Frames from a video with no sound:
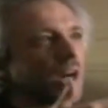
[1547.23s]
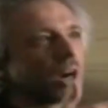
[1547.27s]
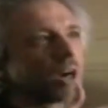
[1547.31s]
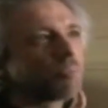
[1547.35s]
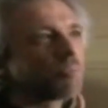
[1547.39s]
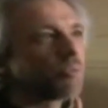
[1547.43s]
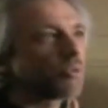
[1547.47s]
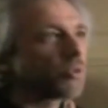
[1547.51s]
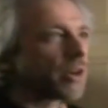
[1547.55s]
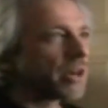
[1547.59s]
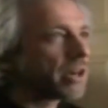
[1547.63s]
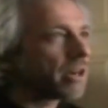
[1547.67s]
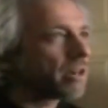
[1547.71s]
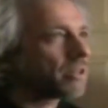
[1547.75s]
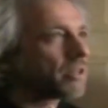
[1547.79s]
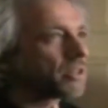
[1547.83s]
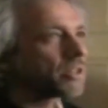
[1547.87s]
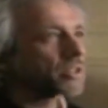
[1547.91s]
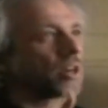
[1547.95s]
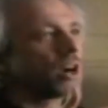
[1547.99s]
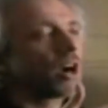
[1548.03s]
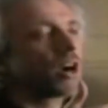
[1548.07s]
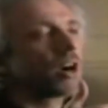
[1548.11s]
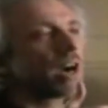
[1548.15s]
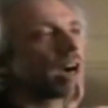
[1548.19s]
Our
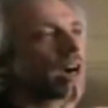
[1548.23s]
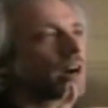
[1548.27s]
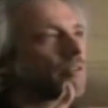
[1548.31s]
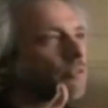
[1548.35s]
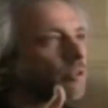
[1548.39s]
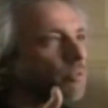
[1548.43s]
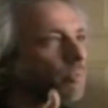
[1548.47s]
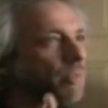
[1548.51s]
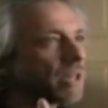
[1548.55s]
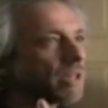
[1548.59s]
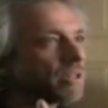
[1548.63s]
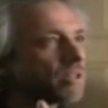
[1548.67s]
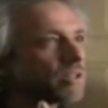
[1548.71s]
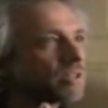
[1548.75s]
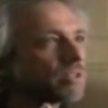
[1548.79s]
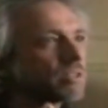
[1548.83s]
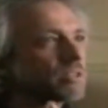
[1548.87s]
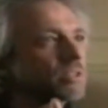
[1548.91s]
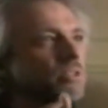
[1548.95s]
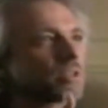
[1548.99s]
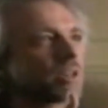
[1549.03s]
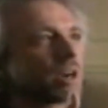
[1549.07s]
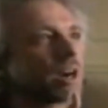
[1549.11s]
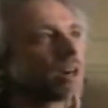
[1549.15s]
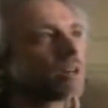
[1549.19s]
prayers, our
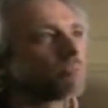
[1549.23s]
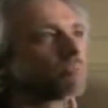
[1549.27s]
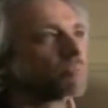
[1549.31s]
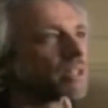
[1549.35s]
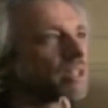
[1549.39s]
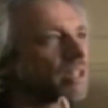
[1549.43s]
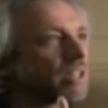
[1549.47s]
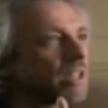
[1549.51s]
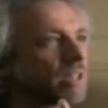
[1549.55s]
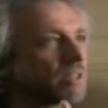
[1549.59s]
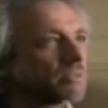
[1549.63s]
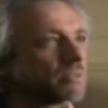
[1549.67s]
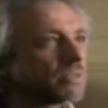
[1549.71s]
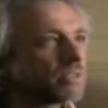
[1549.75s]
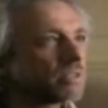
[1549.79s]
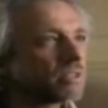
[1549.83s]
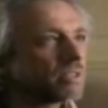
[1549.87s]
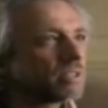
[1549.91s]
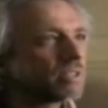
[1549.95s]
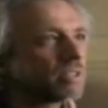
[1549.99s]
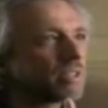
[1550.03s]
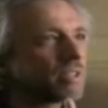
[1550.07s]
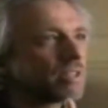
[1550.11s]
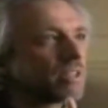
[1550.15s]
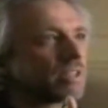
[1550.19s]
affirmations, our
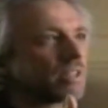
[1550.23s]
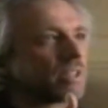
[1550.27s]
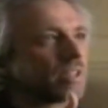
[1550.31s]
beliefs,